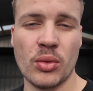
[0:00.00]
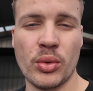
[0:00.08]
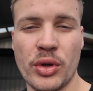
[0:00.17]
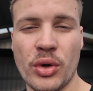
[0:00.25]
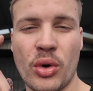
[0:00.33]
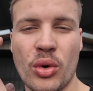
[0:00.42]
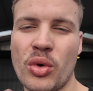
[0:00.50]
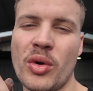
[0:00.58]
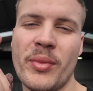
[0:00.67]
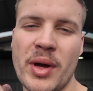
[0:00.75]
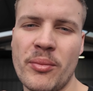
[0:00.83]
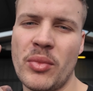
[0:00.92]
We all
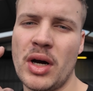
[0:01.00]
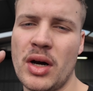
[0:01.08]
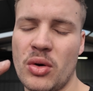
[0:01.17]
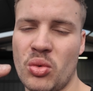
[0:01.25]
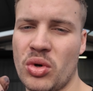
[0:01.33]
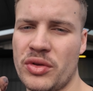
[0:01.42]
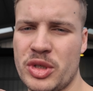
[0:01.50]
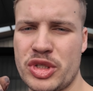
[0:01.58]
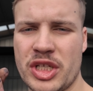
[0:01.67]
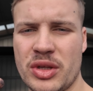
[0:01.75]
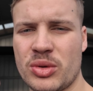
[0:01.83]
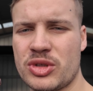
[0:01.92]
remember what this
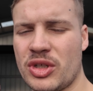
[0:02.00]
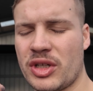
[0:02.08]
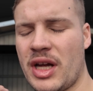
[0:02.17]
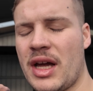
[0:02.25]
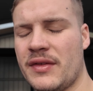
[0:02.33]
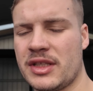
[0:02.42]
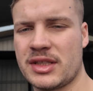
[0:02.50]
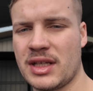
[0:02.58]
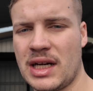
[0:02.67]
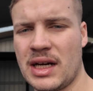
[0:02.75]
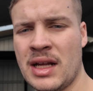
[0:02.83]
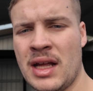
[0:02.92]
shed looks like at the
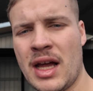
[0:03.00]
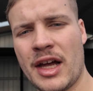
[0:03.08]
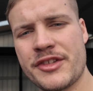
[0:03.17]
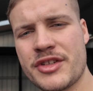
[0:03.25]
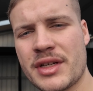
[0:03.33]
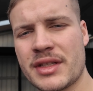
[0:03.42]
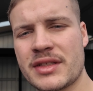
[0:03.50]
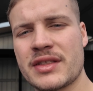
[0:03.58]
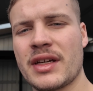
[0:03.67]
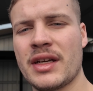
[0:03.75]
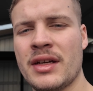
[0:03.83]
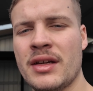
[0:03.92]
start. As you can
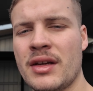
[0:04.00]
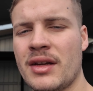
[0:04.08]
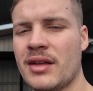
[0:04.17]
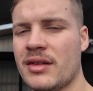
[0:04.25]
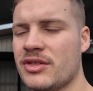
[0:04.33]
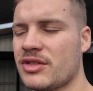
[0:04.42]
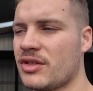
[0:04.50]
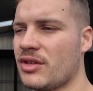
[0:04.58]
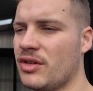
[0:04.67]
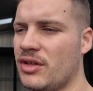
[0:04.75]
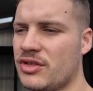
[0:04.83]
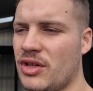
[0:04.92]
see, just a
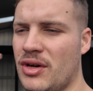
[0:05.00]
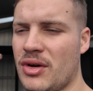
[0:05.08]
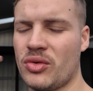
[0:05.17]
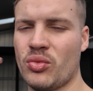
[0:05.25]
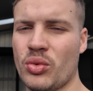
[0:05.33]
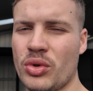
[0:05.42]
nice old